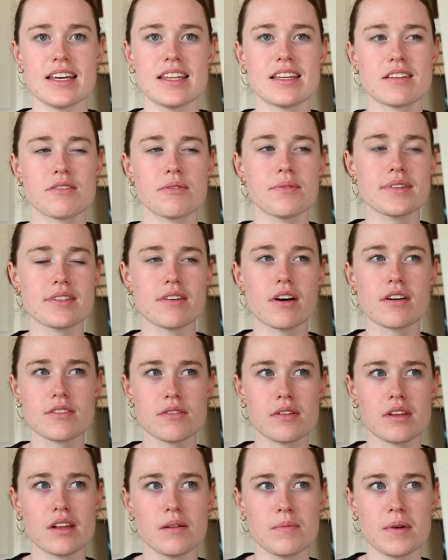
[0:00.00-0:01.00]
This one was
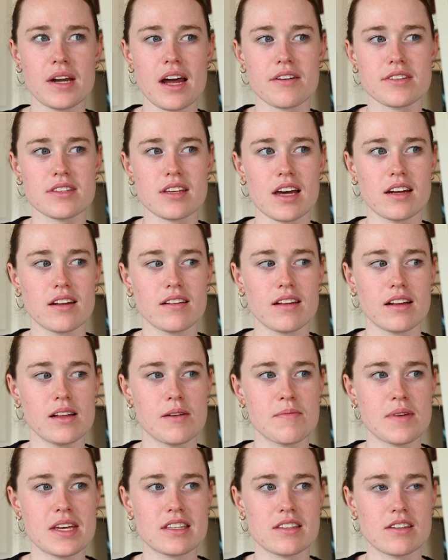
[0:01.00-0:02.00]
also a little bit outside of the
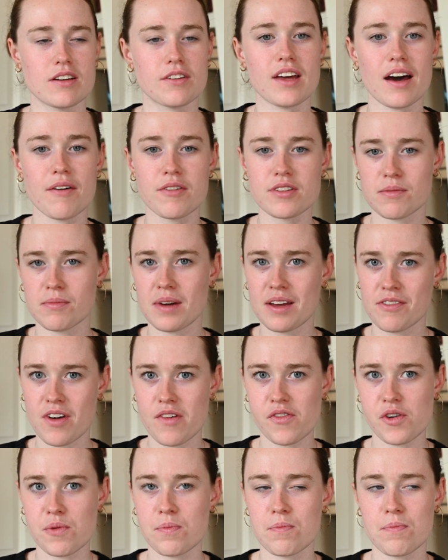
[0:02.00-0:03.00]
limits, so that wasn't my
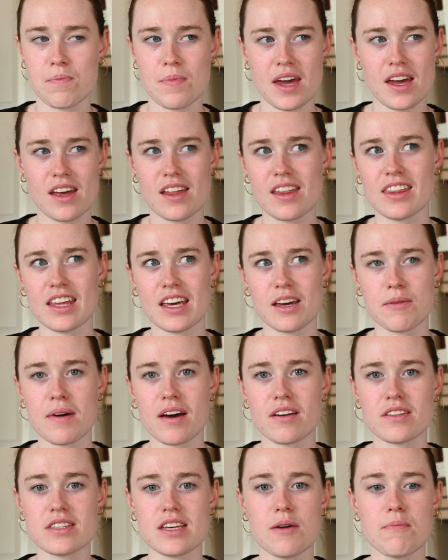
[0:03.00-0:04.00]
favorite thing
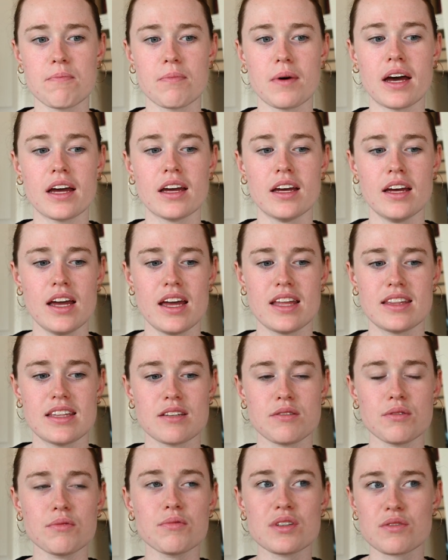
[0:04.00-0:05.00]
about it, but
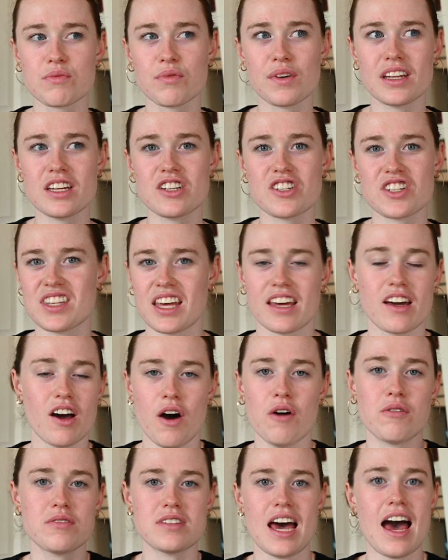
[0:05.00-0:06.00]
this one was really just like a
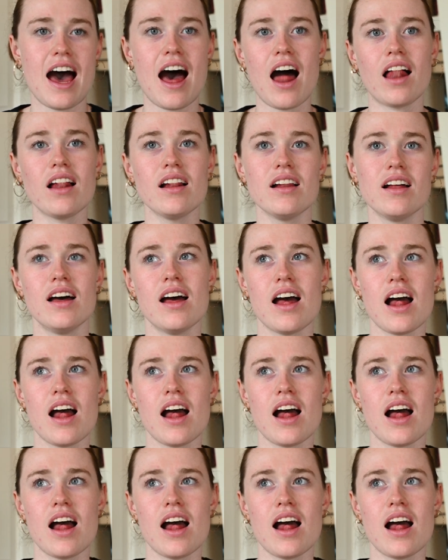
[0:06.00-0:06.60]
hotel